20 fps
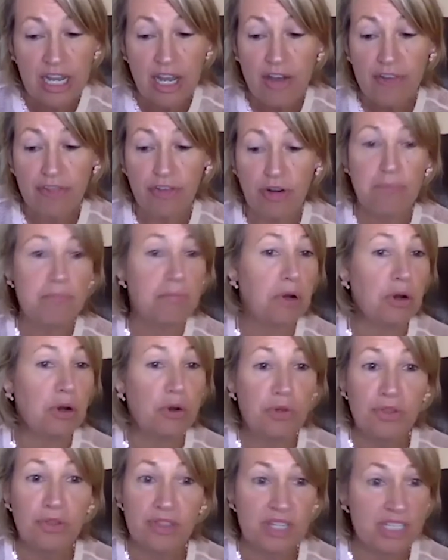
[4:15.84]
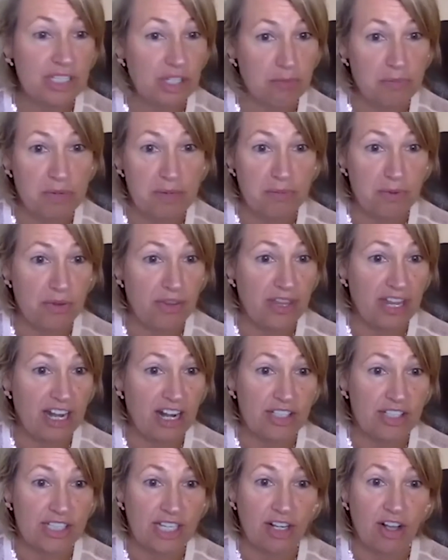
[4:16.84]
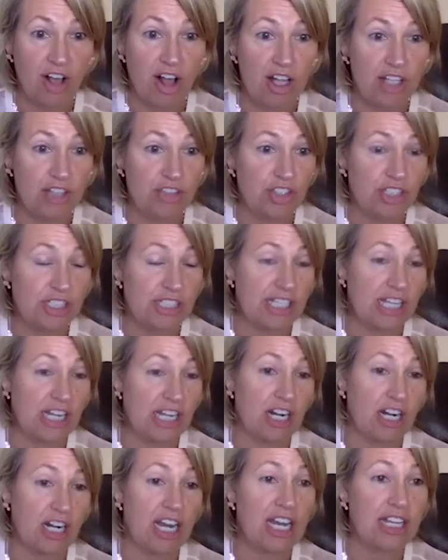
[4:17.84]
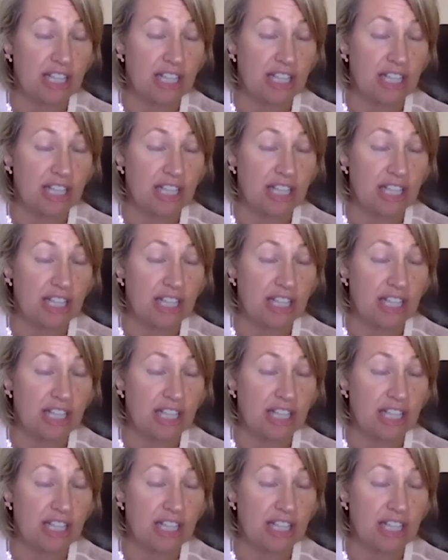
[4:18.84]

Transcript: from both, these are people that are psychologists that are,